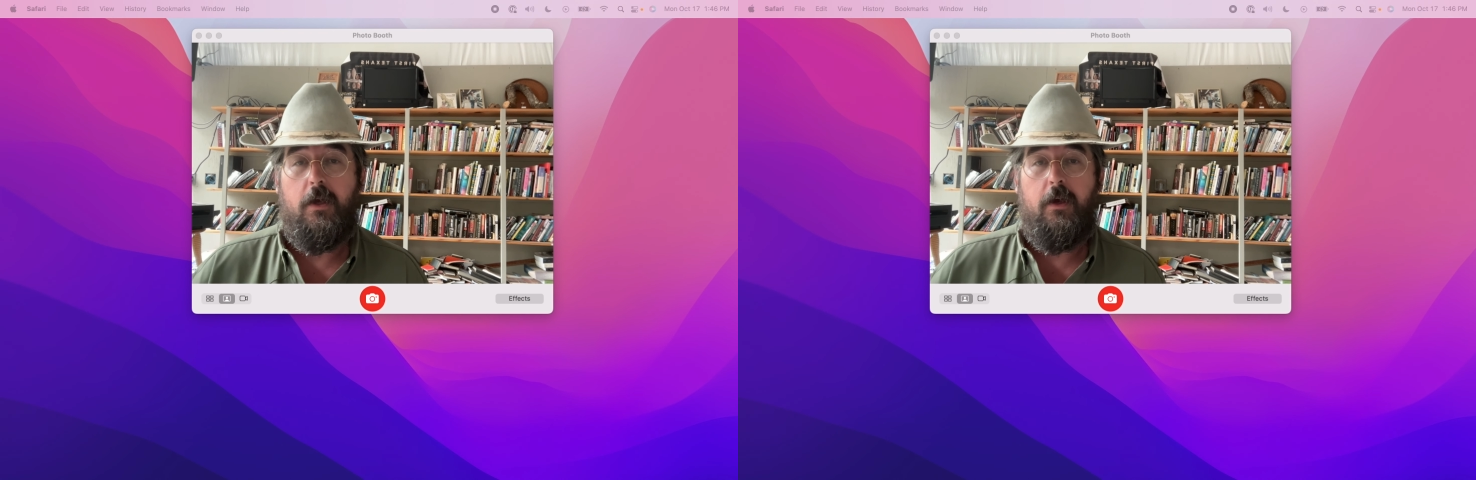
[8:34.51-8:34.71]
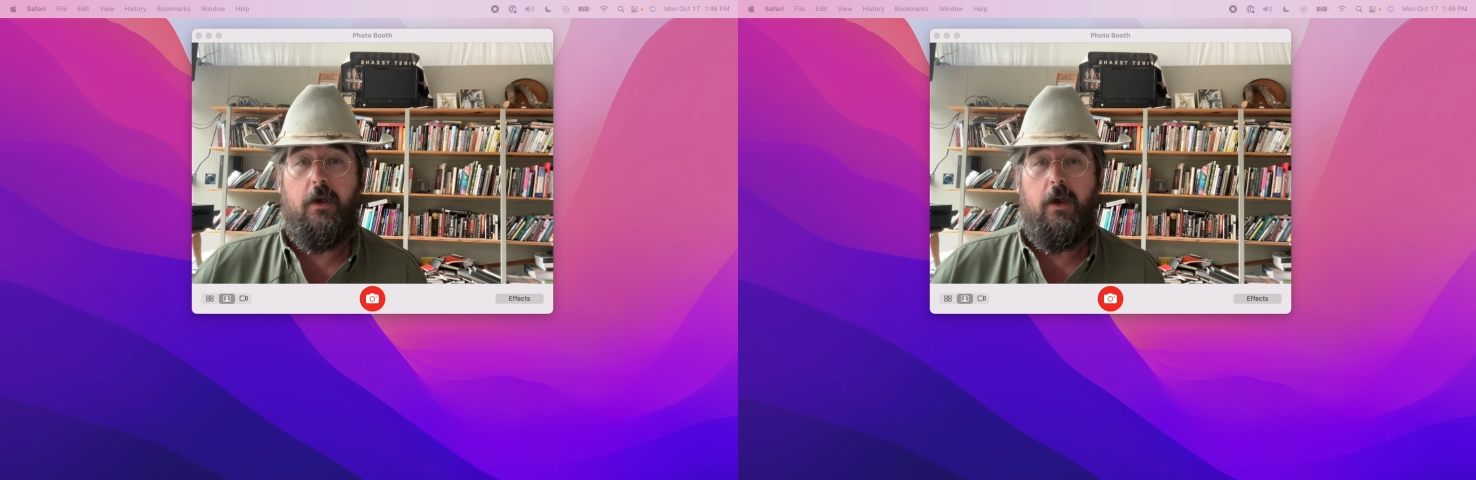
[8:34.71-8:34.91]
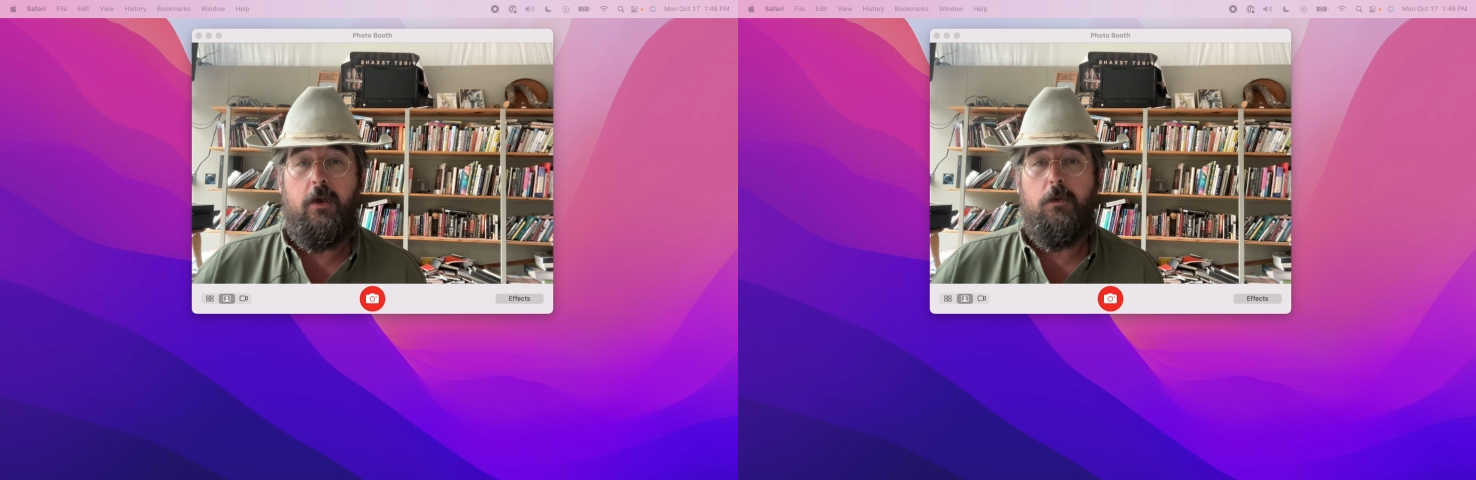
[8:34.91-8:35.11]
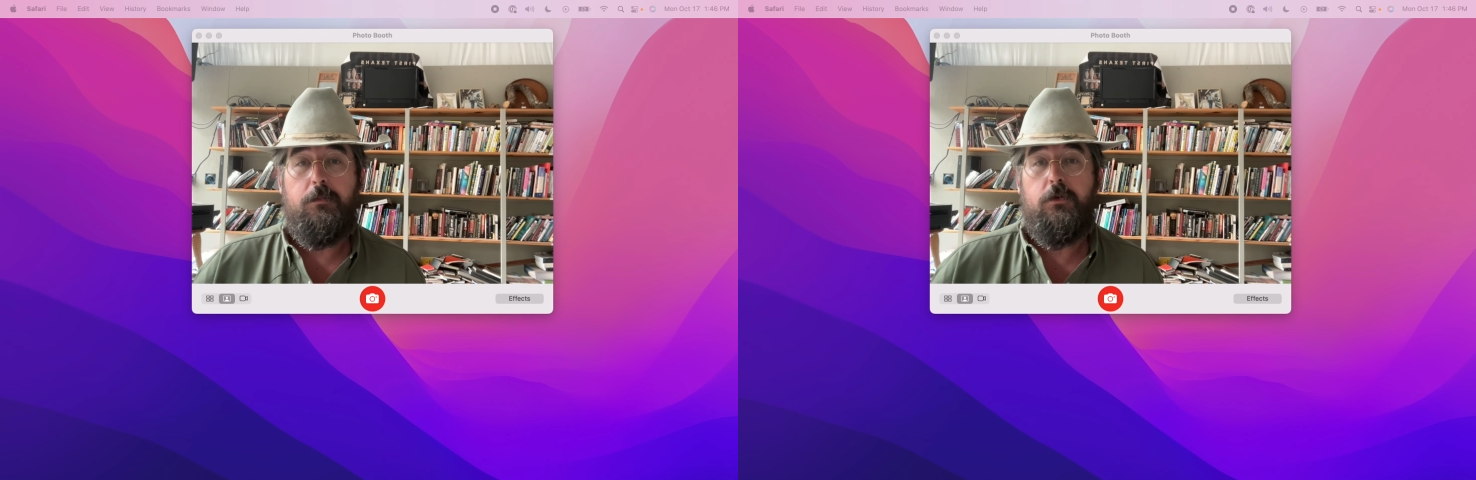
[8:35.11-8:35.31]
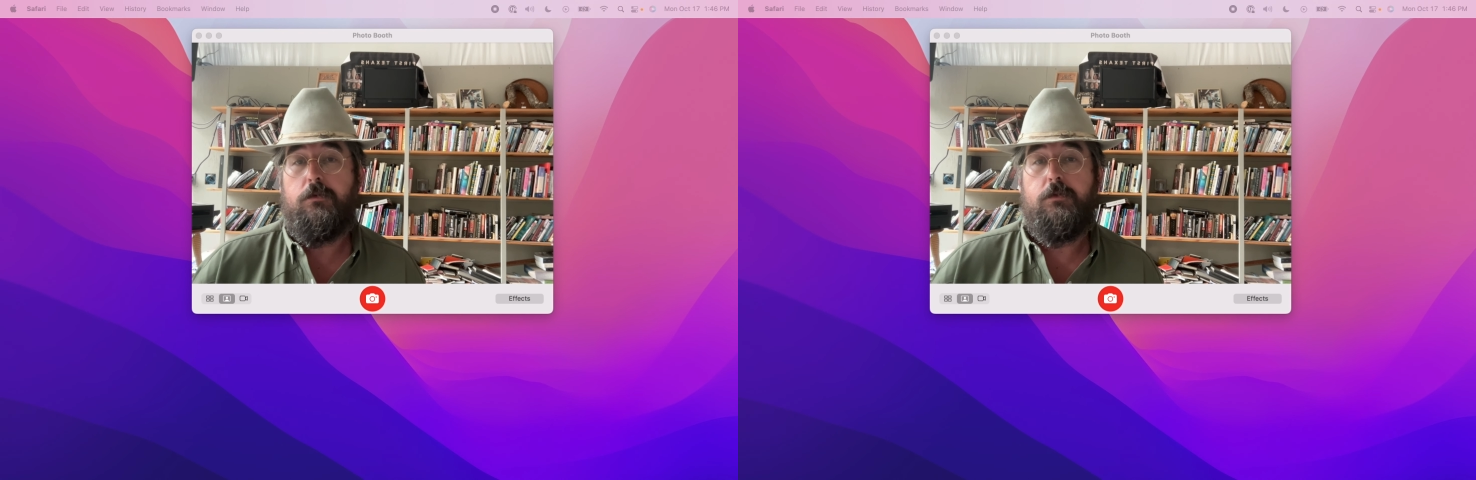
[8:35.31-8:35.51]
I hope
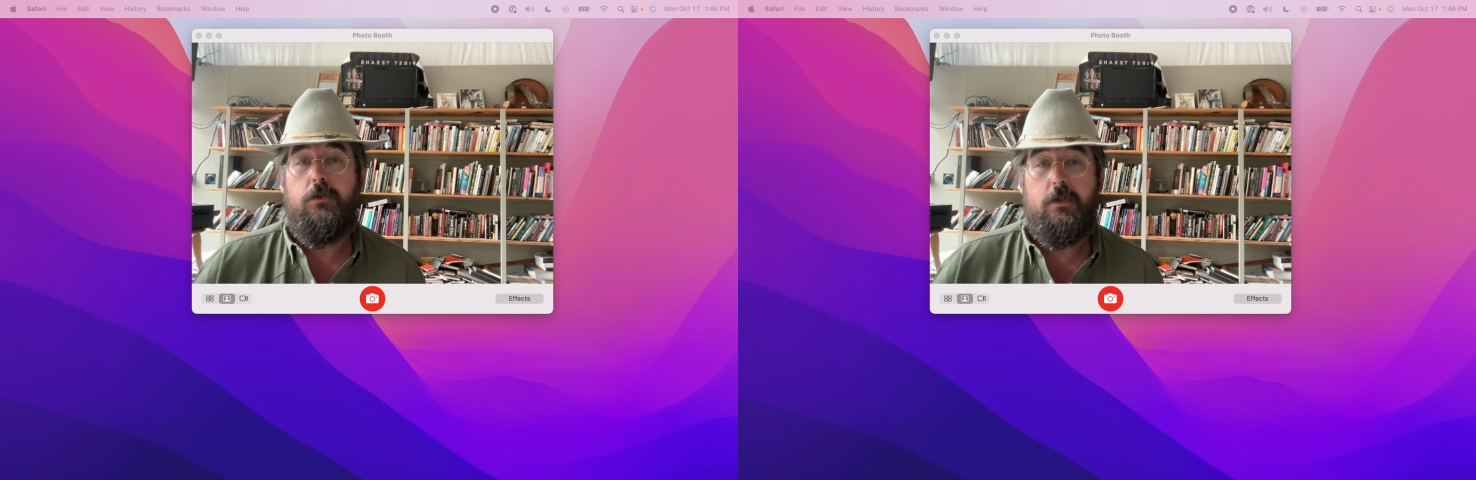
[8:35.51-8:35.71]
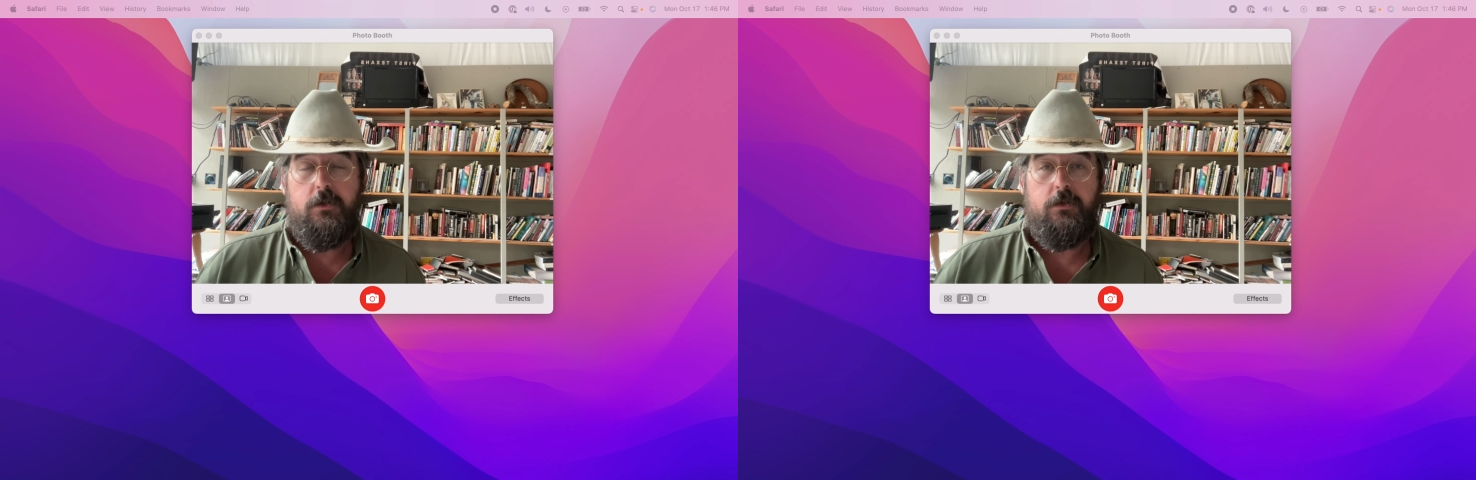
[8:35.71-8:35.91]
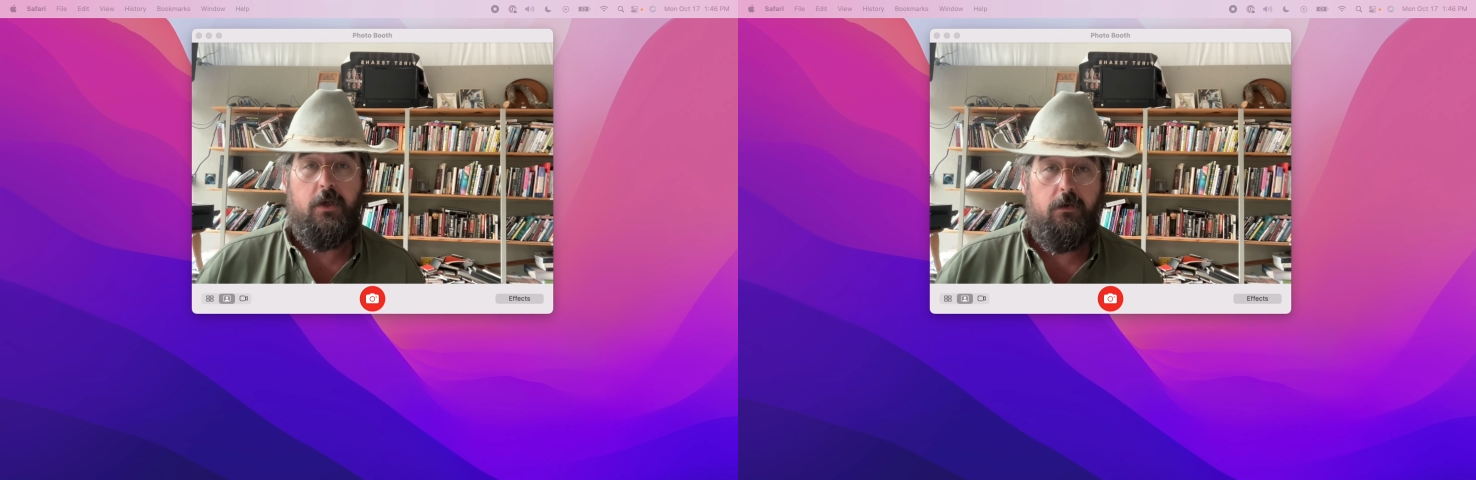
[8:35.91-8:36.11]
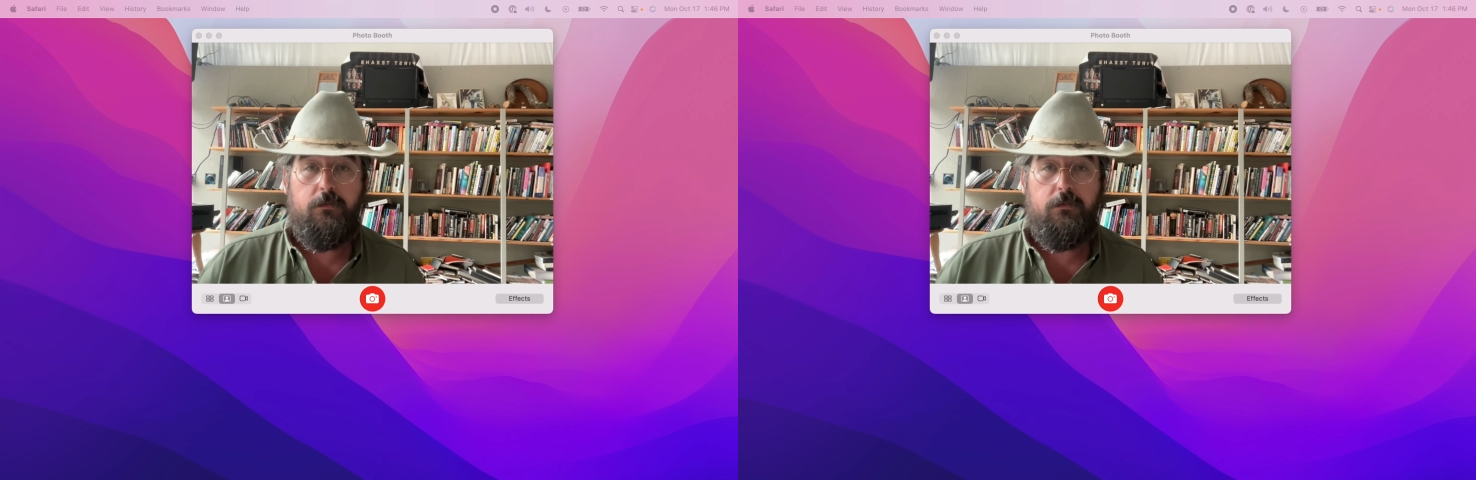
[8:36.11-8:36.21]
you'll do this yourself